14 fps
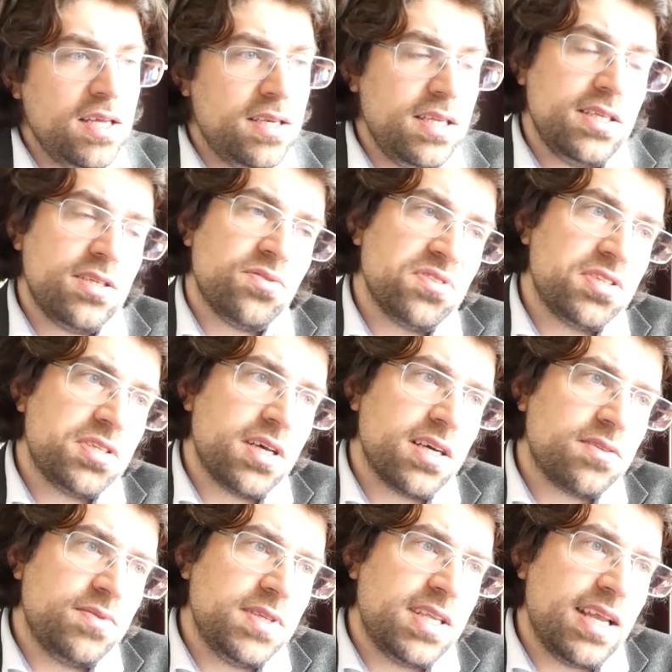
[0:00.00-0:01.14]
These all
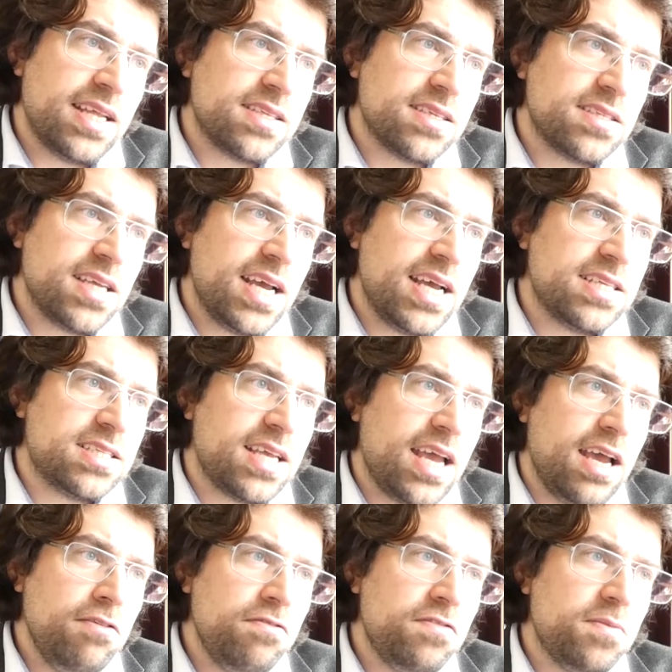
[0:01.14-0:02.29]
start with the letters
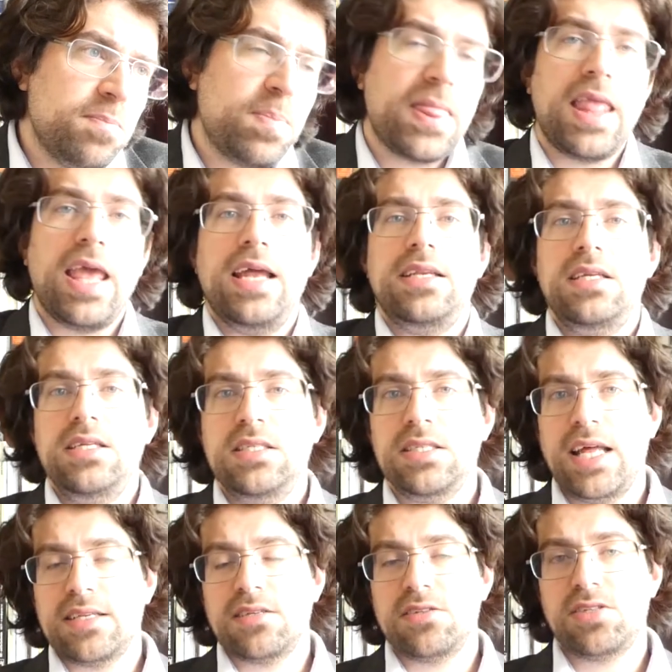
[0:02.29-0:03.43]
SF, and these
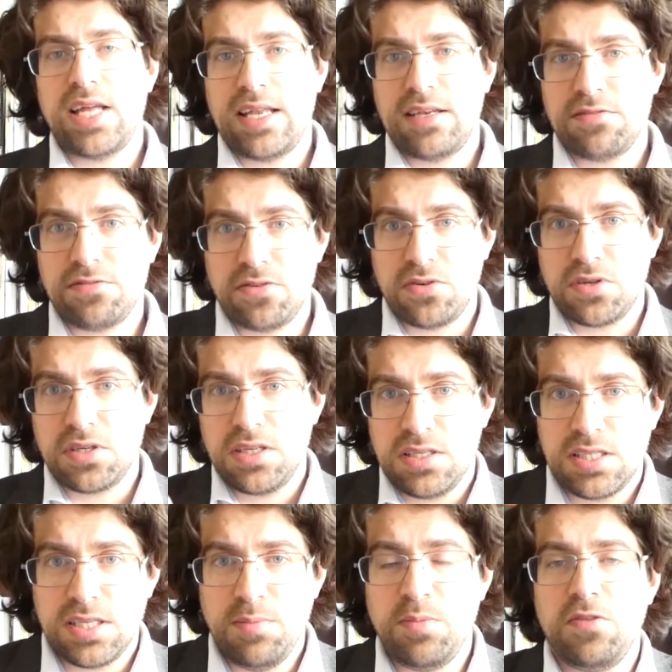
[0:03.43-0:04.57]
letters stand for
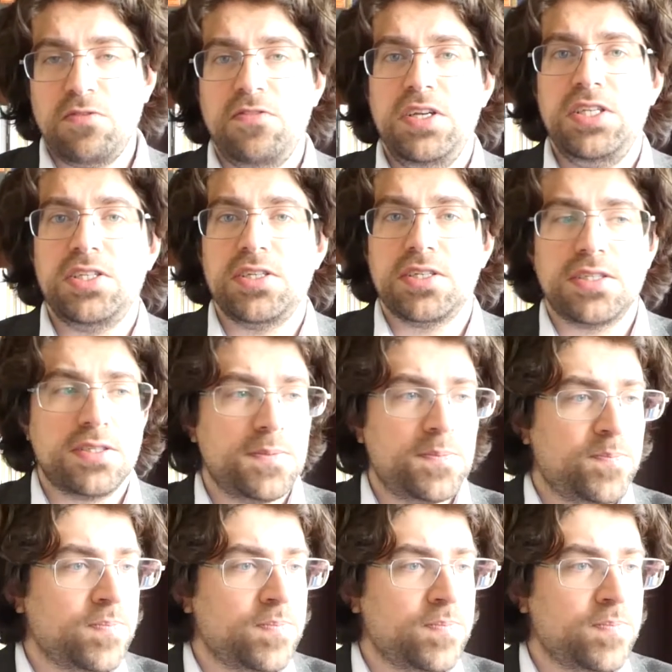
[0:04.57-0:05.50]
simple features.